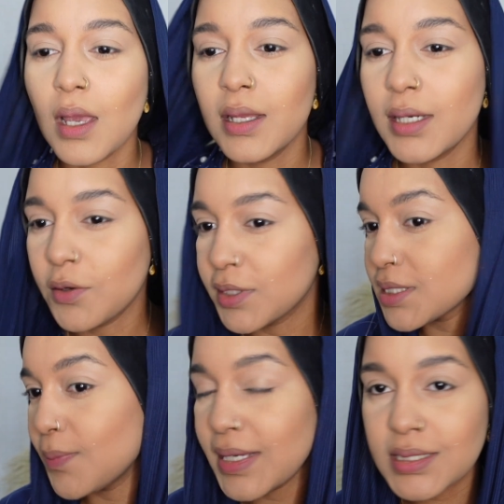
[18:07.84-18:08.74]
Now this
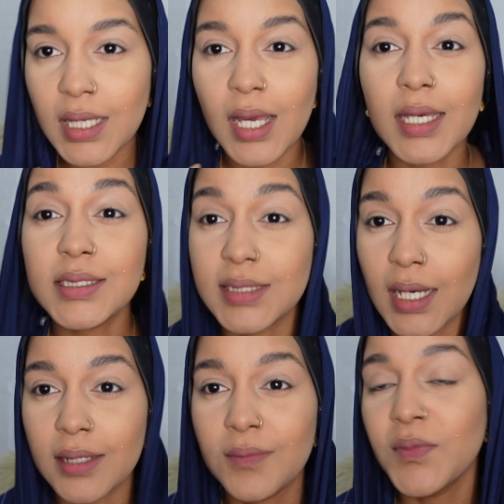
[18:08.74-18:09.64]
base here is
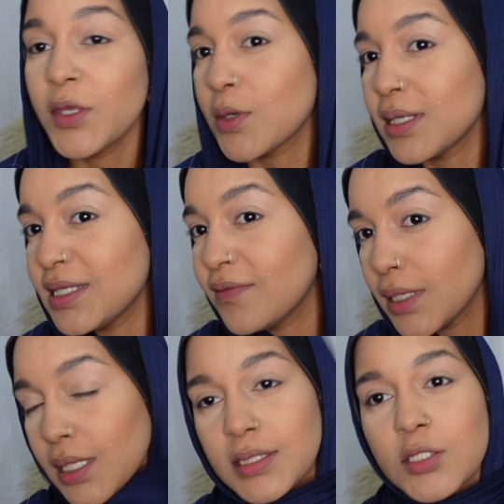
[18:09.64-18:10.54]
done. You can
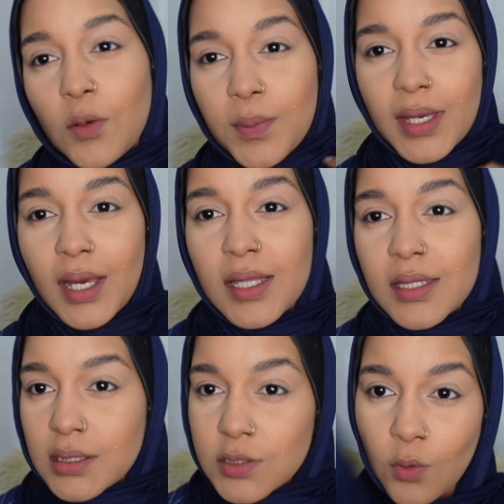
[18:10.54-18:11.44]
definitely stop here.
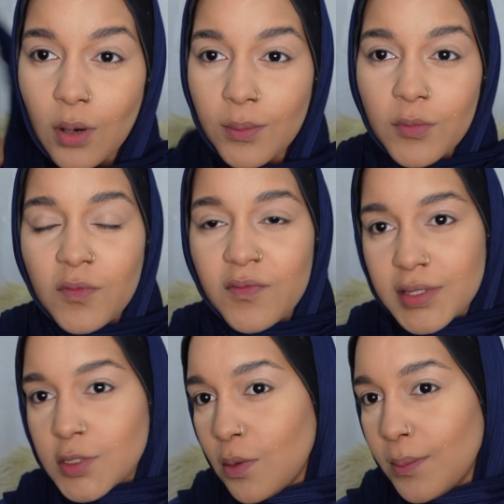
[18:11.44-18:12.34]
This won't move,
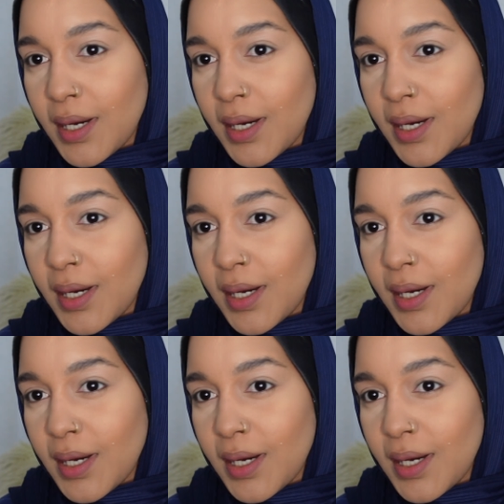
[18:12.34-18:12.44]
this won't